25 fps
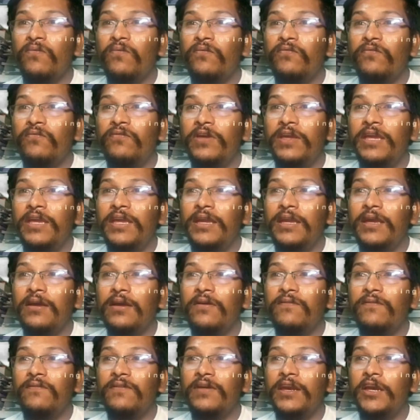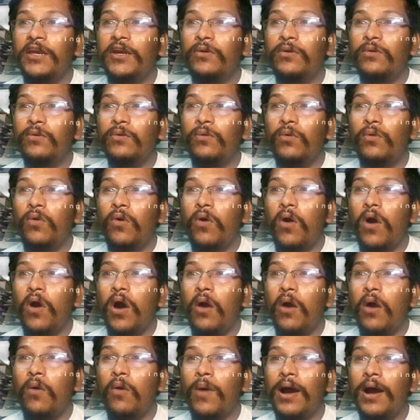we need to know
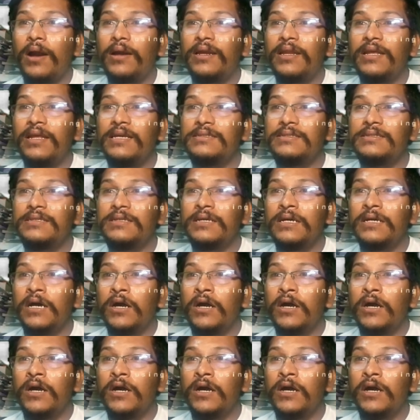what is